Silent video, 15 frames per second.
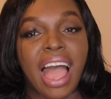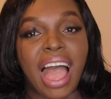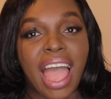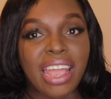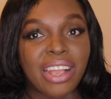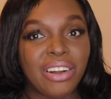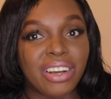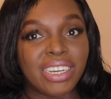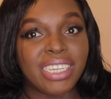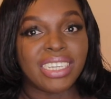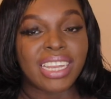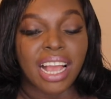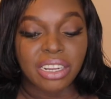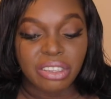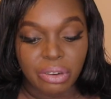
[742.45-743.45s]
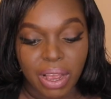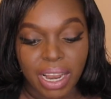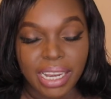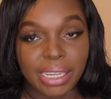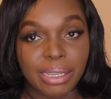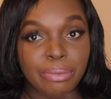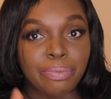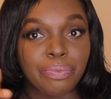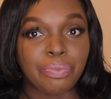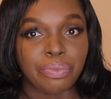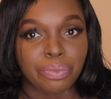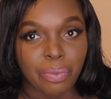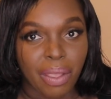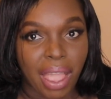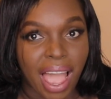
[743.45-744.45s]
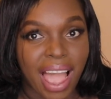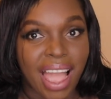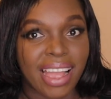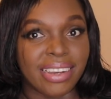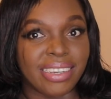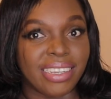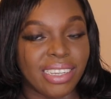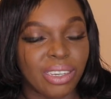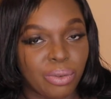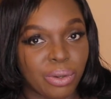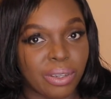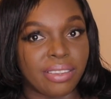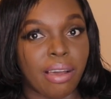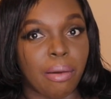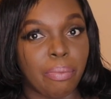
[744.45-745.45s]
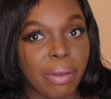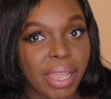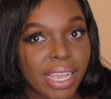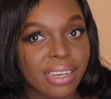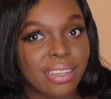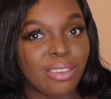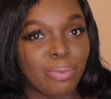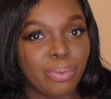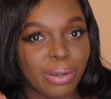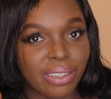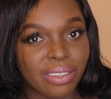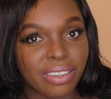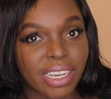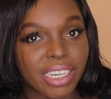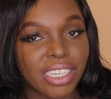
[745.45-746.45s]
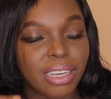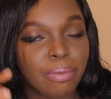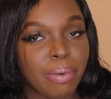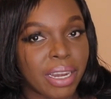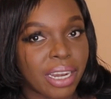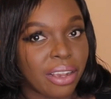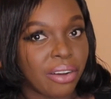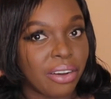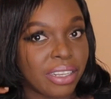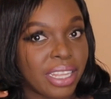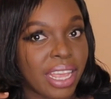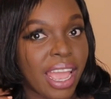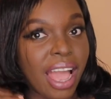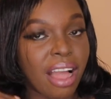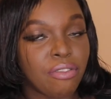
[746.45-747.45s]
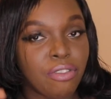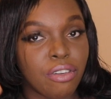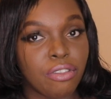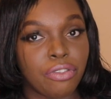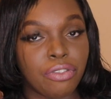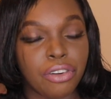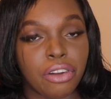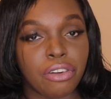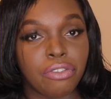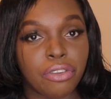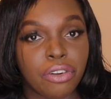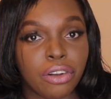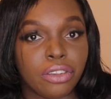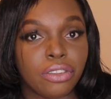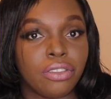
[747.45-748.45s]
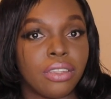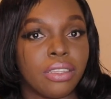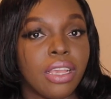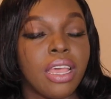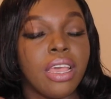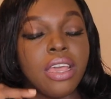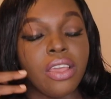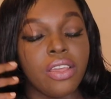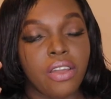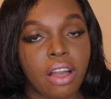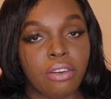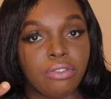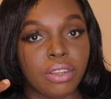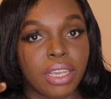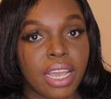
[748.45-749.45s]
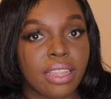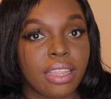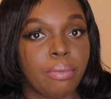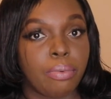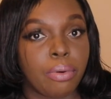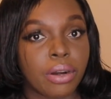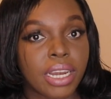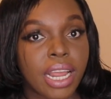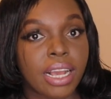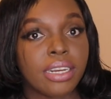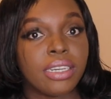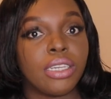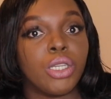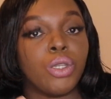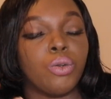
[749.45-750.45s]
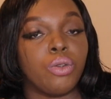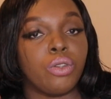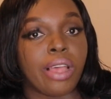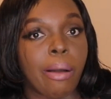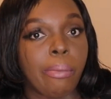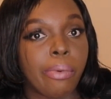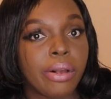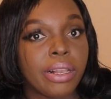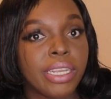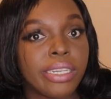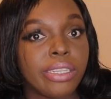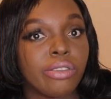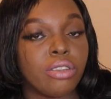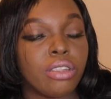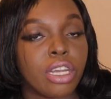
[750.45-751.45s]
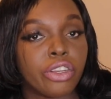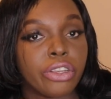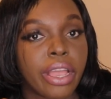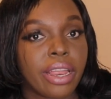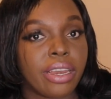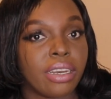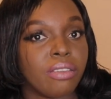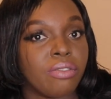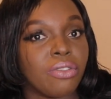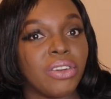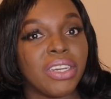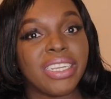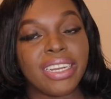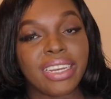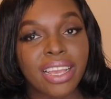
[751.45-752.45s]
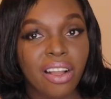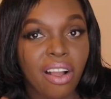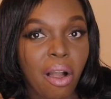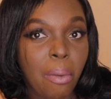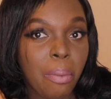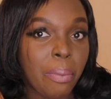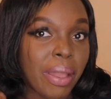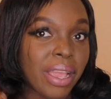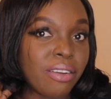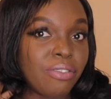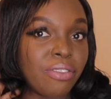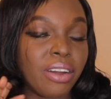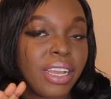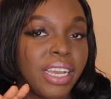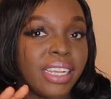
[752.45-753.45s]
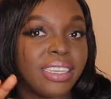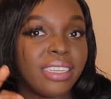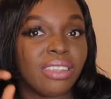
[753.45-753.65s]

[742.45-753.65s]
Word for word: I got it actually, and it was a paid sponsorship, and I got the hair for free. Of course, you have to get the product to sample it so that you can review it, and I got paid for it.